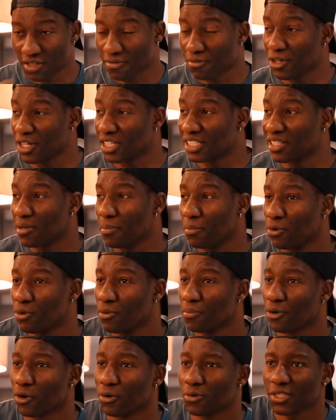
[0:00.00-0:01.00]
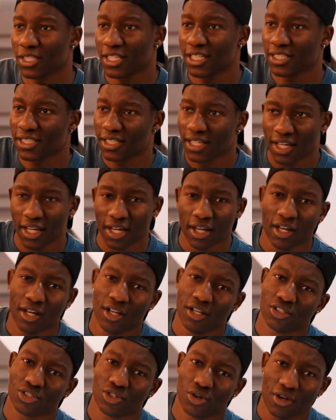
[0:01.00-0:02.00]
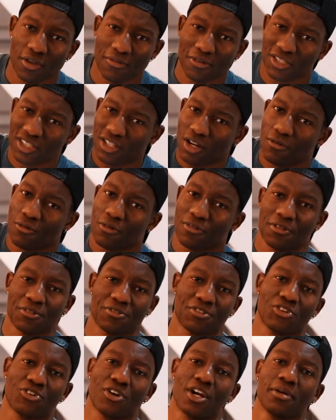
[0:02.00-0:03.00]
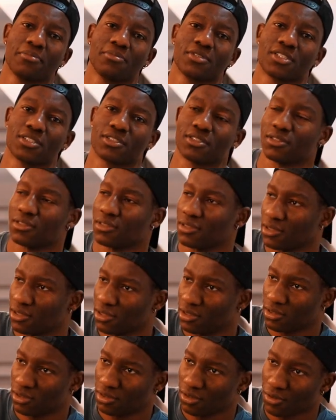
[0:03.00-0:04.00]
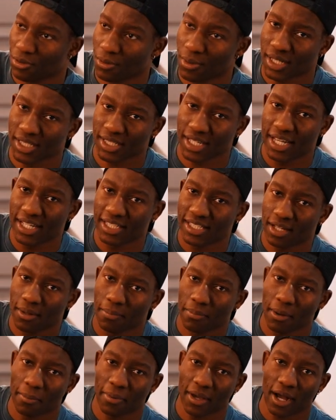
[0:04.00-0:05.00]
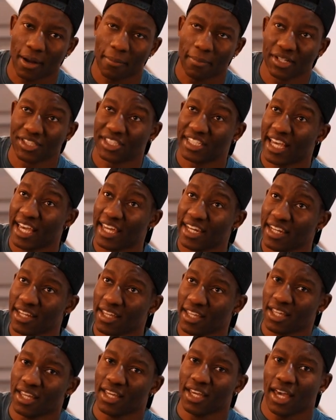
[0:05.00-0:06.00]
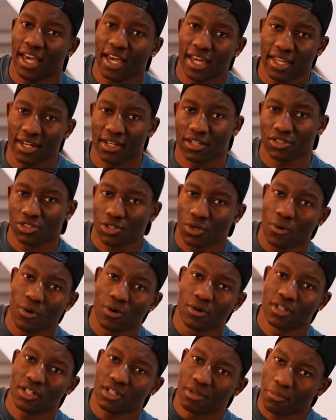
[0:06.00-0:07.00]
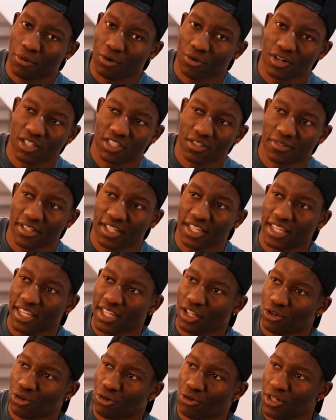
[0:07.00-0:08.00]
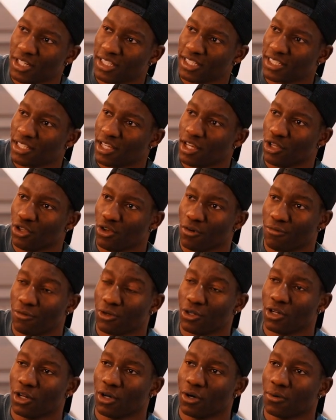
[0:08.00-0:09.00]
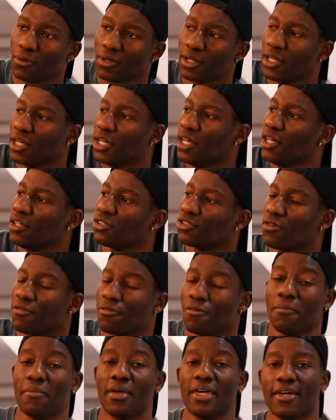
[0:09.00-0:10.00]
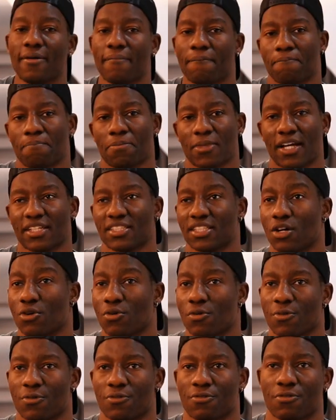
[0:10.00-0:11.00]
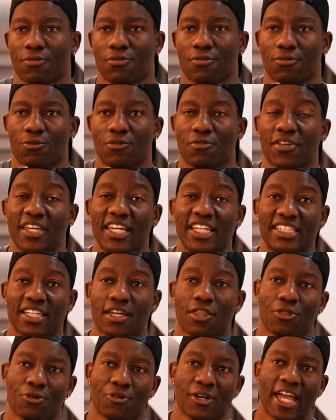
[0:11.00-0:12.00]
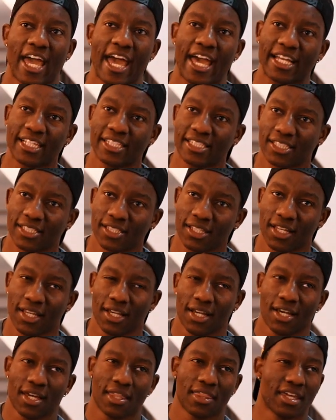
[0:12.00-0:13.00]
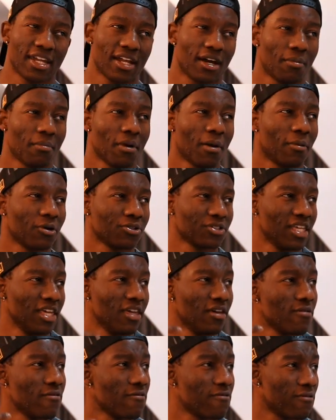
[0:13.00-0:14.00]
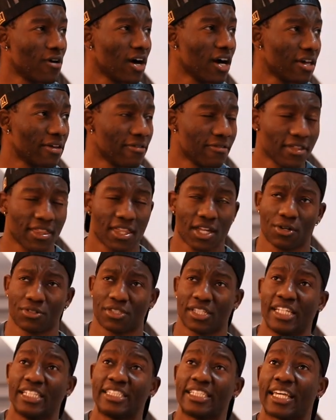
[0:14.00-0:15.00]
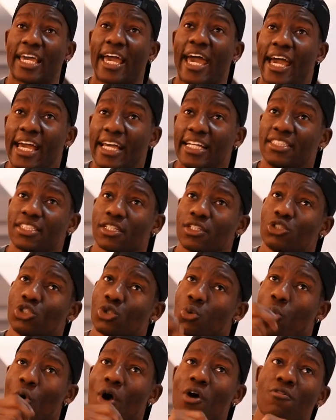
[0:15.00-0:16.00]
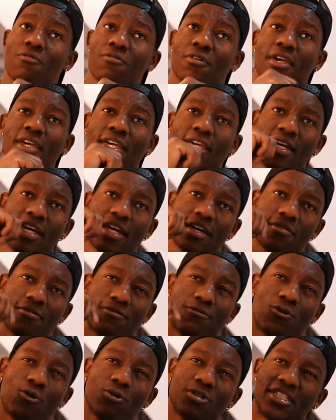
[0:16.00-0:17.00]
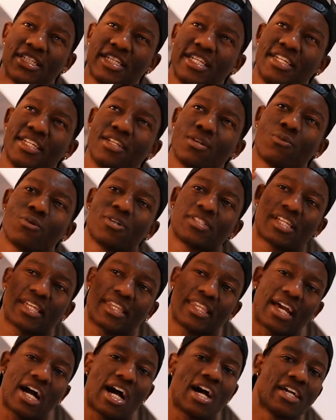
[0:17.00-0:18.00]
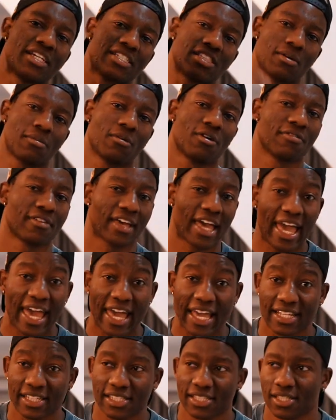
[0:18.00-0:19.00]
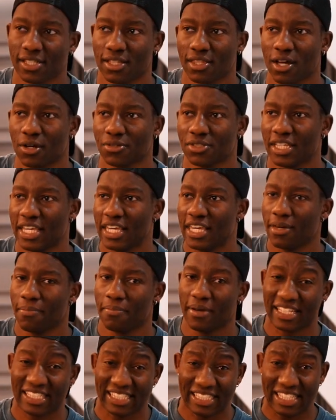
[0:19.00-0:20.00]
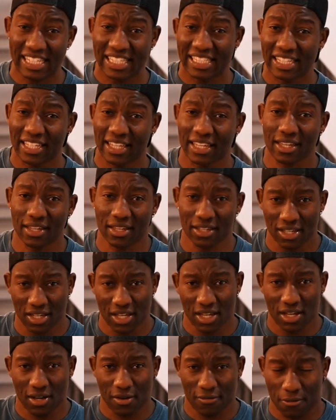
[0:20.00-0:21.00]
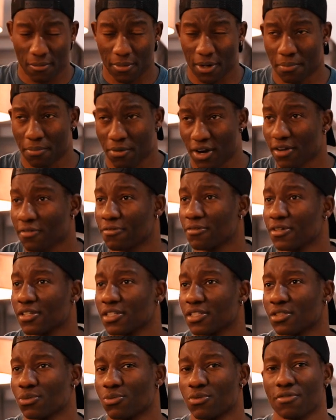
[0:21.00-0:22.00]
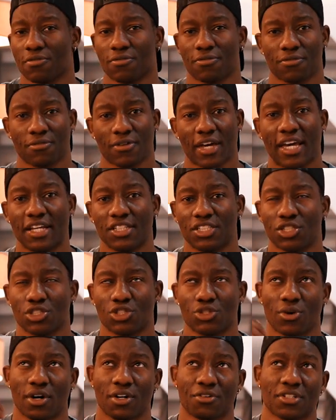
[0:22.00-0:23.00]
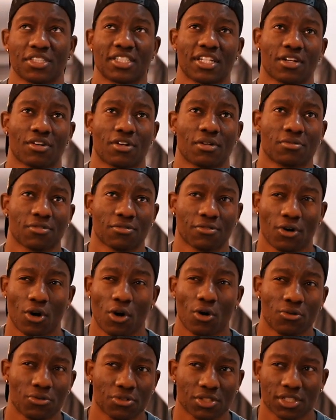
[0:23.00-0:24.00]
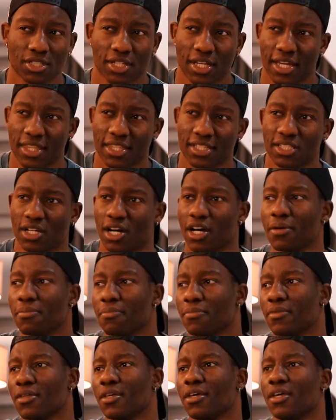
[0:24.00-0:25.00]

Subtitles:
is a very simple process. So if you start off with 50 grams, 3 weeks later, bump it up by 10, and so on, progressively increase your food load. So for me, I started off with eating 3 eggs. Then I remember I was eating 5, and then I was eating 8, 12, and 14 was like the highest amount of eggs that I was eating per sitting for my breakfast, with 80 to 110 grams of oats at the time.